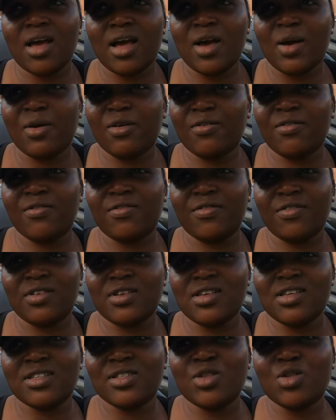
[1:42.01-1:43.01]
um,
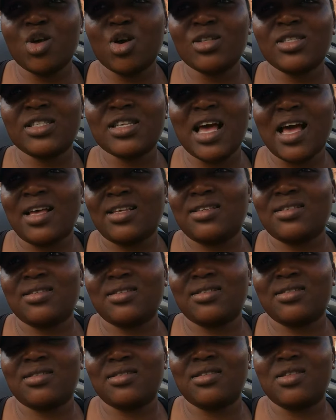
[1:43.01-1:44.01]
is not as
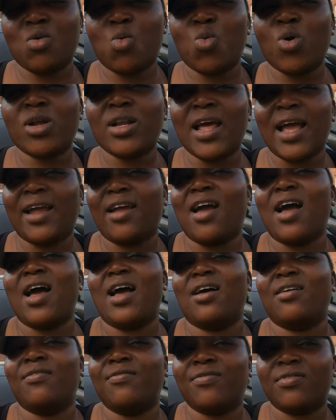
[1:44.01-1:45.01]
the one I
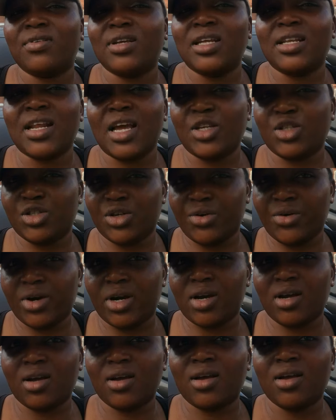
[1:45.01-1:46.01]
have in
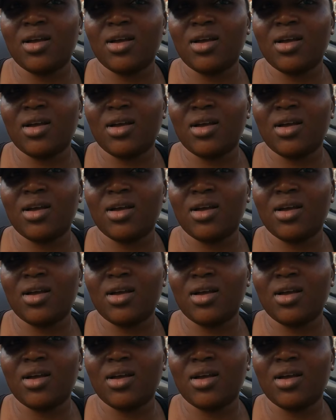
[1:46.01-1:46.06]
Nigeria.